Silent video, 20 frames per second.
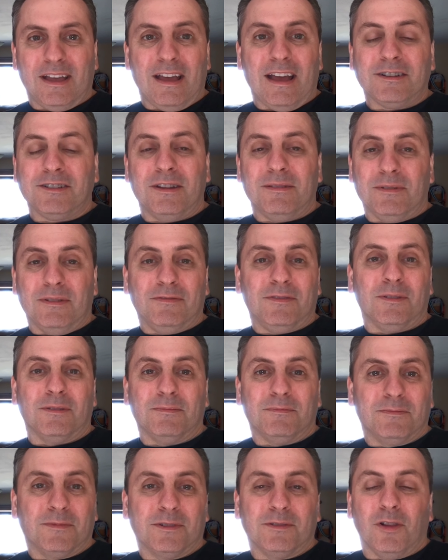Actually, if
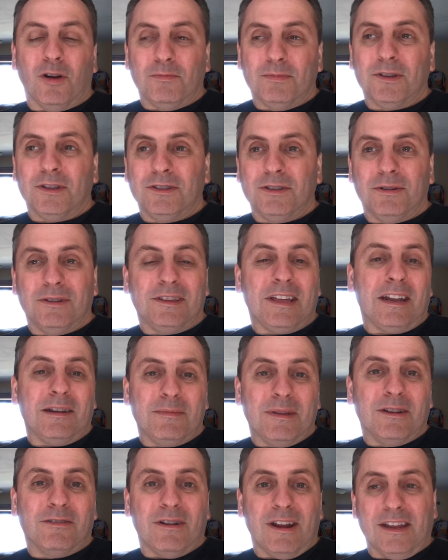the globe could do it,
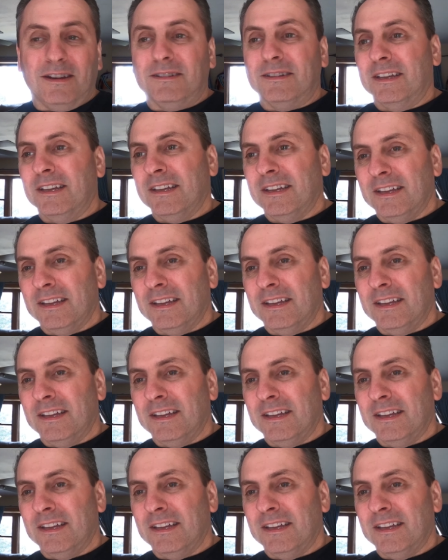that'd be great.